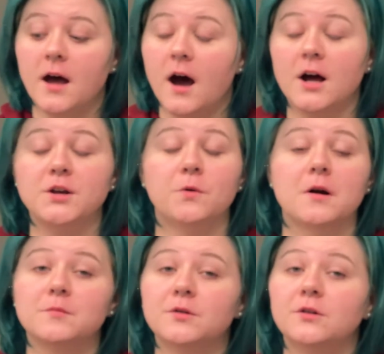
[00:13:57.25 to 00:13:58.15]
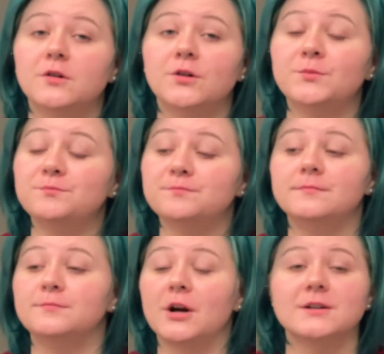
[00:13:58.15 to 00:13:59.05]
a normal
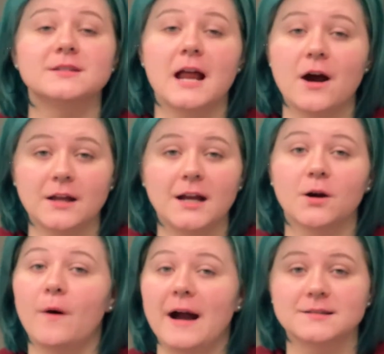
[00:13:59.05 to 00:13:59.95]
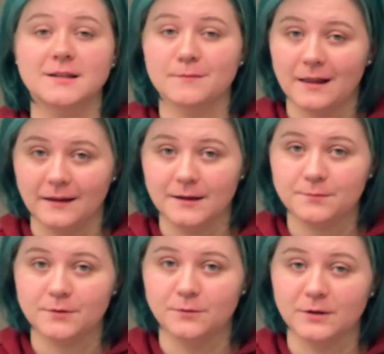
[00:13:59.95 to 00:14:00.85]
person out here waxing my lip
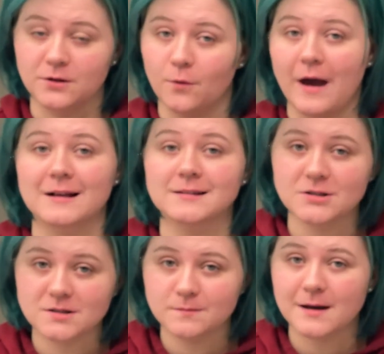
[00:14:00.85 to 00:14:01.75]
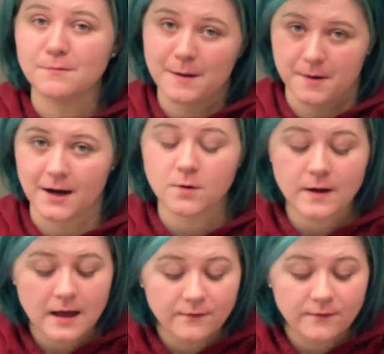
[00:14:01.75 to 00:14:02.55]
with the wax I just made in my microwave,